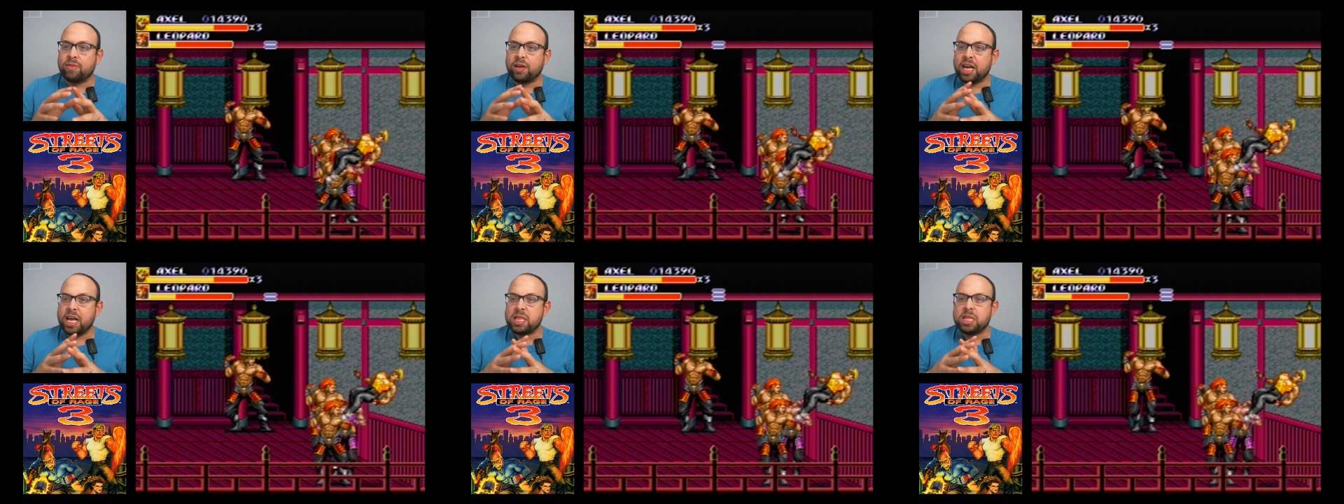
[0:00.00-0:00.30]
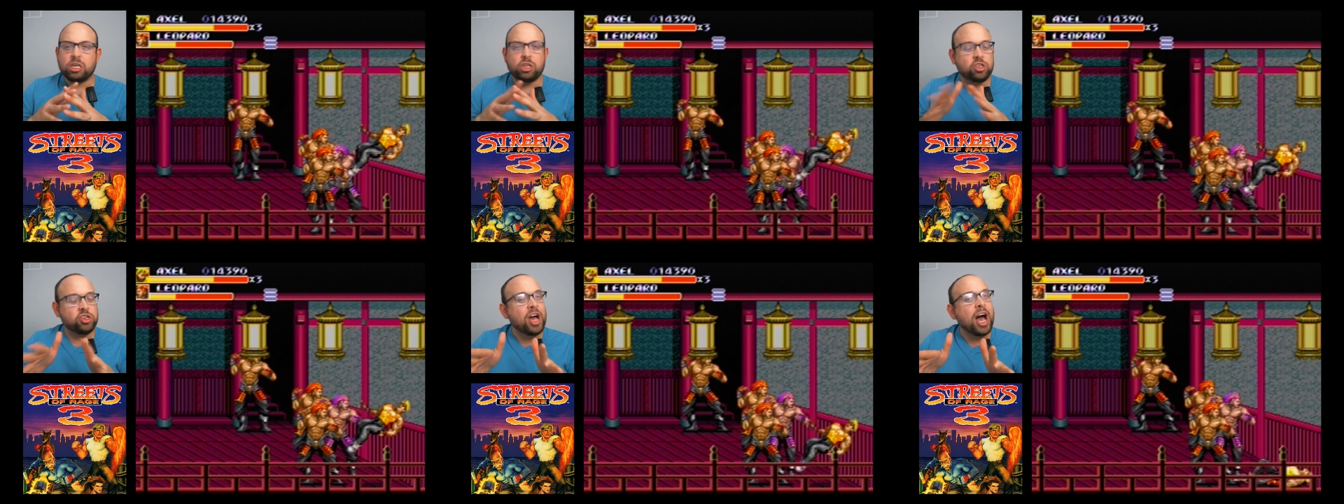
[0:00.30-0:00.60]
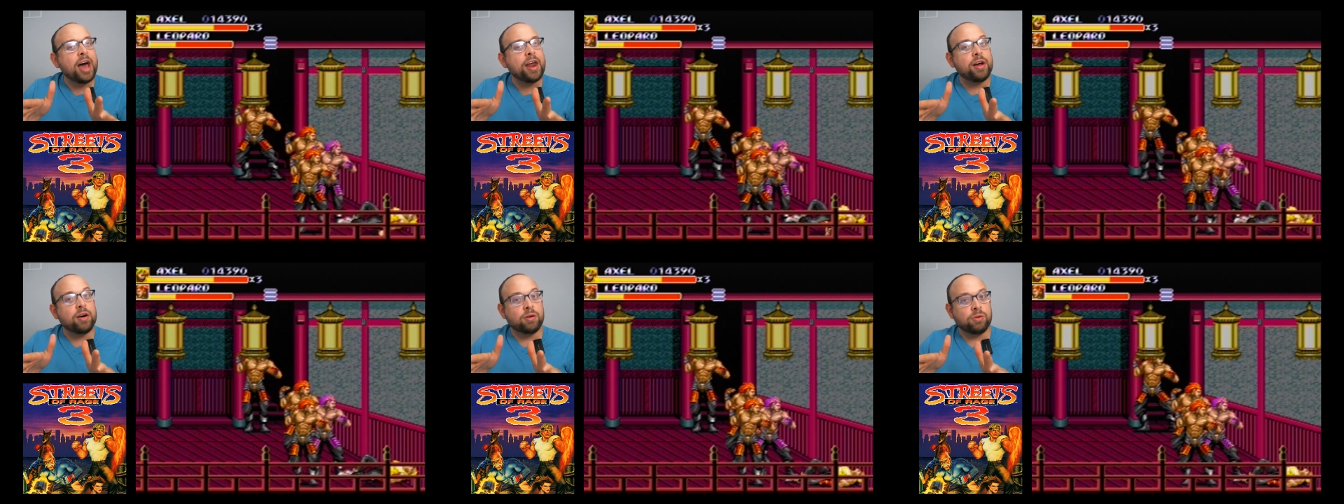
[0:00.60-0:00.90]
in the
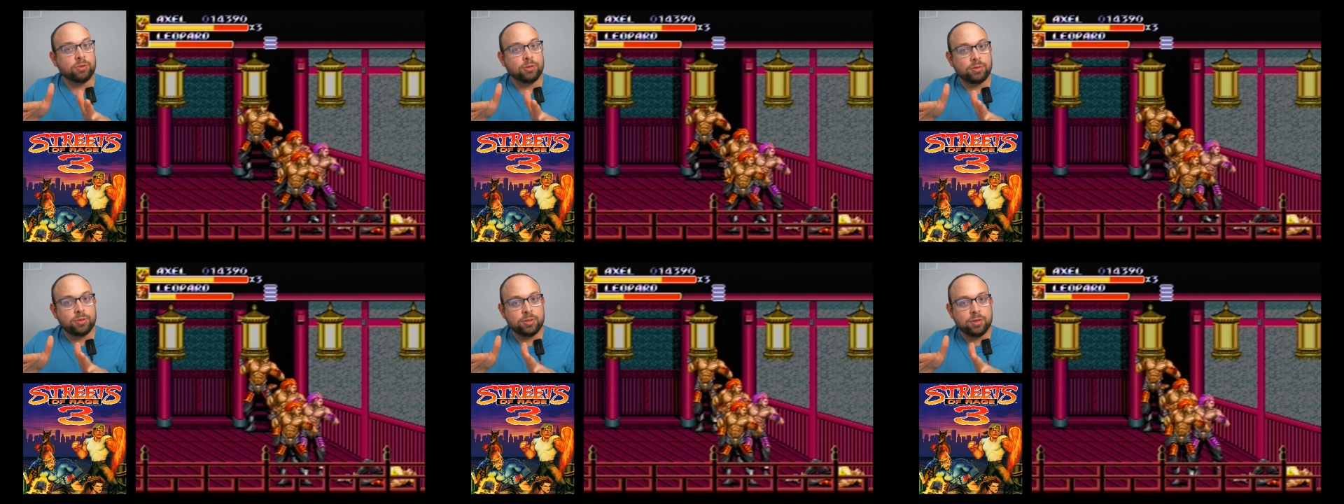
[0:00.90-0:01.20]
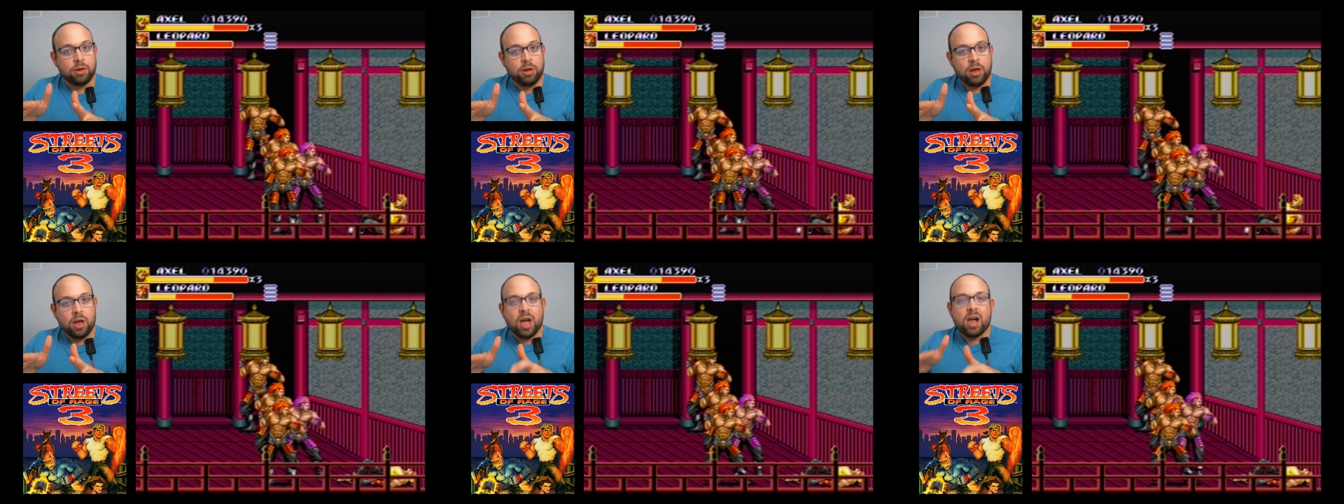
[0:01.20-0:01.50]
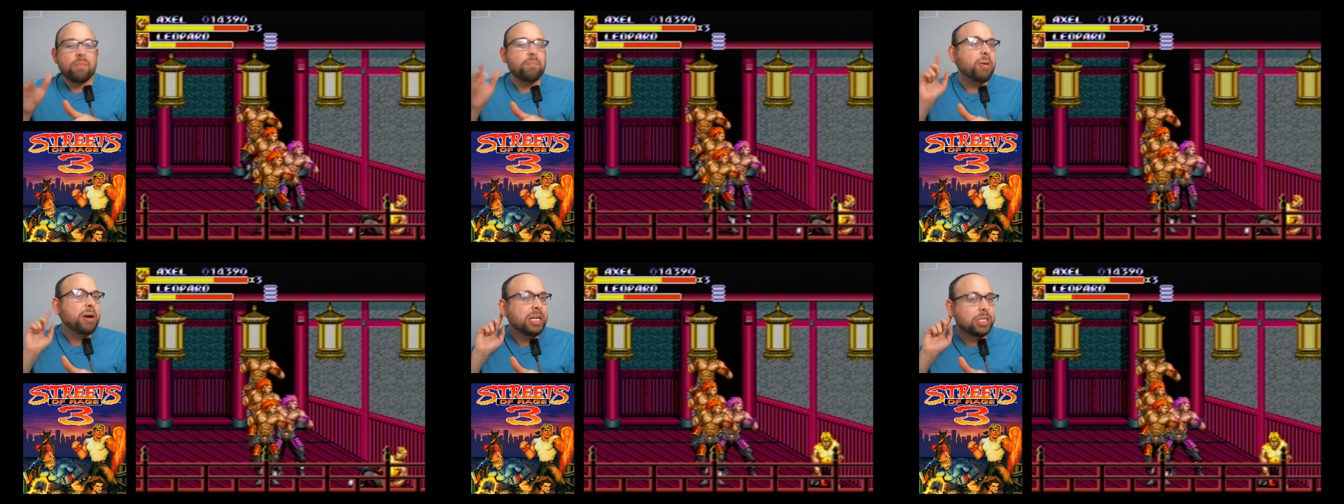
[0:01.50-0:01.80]
shadows,
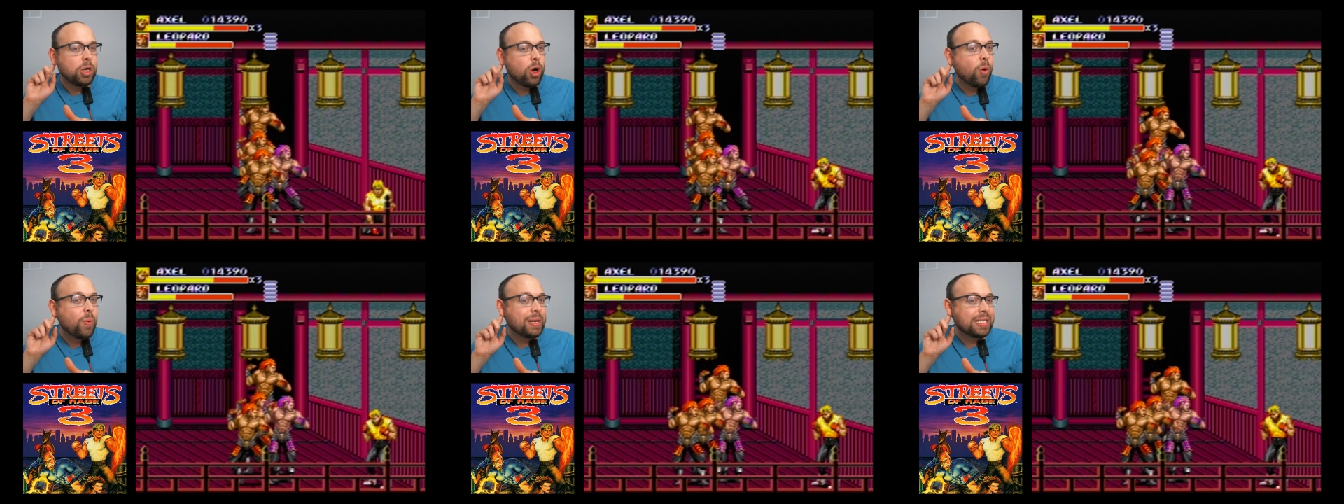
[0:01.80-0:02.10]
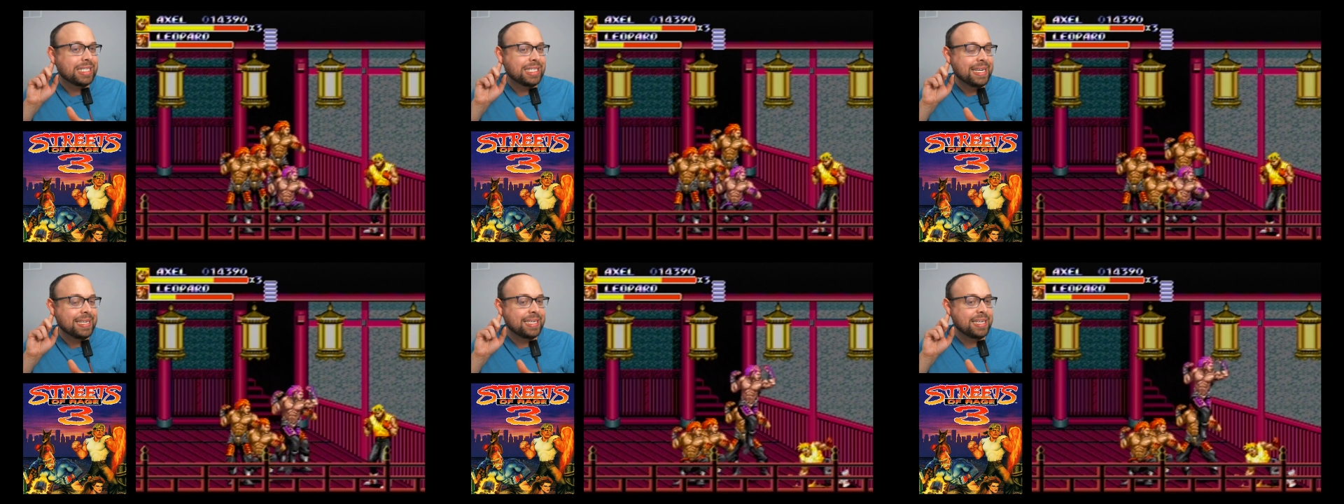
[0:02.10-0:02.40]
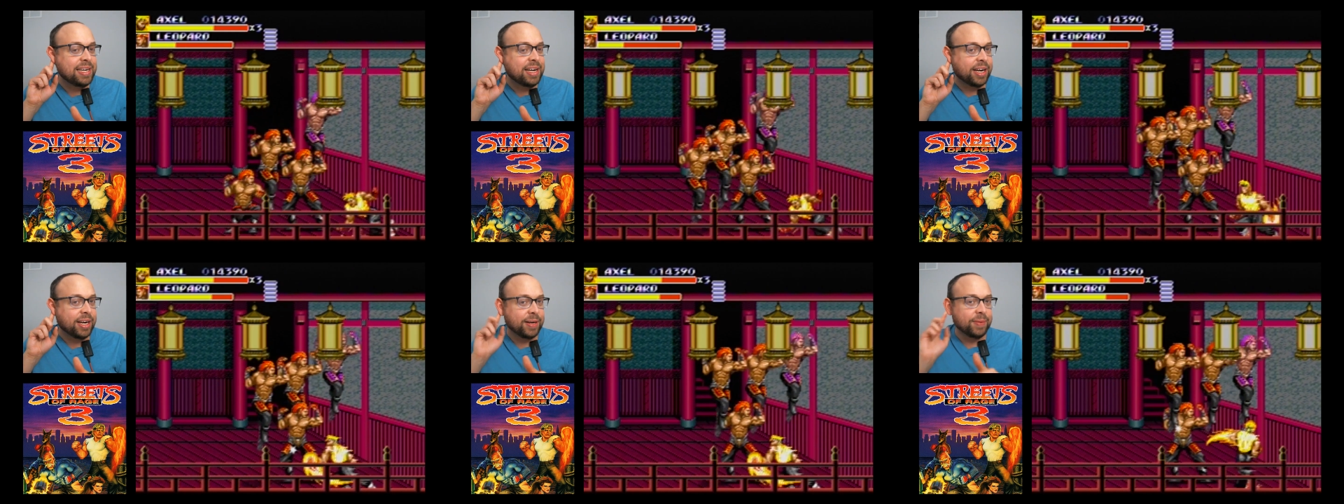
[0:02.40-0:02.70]
but he's always
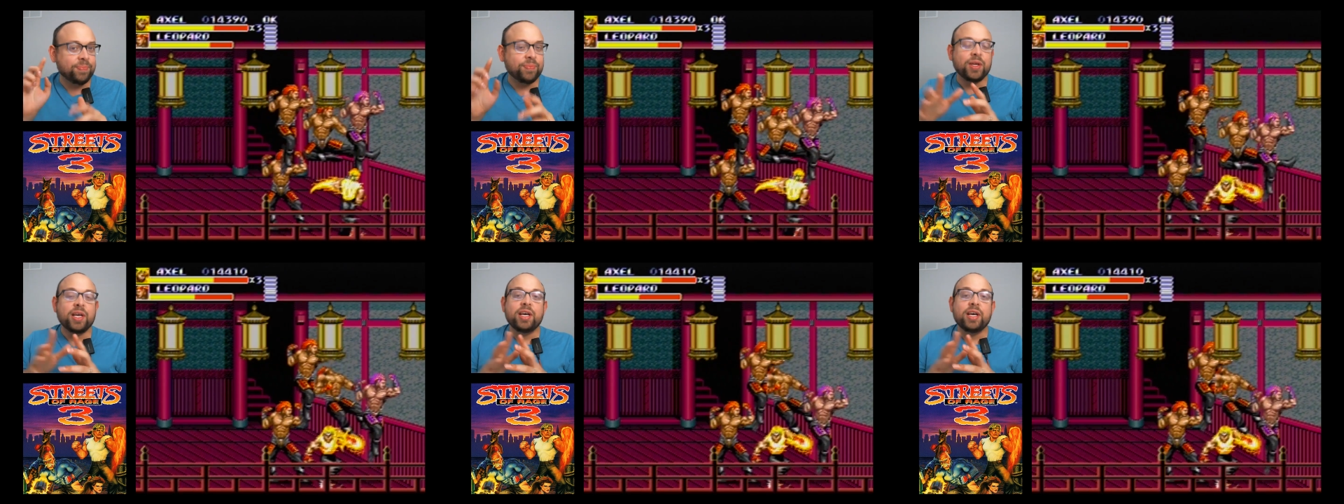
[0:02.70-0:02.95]
listening.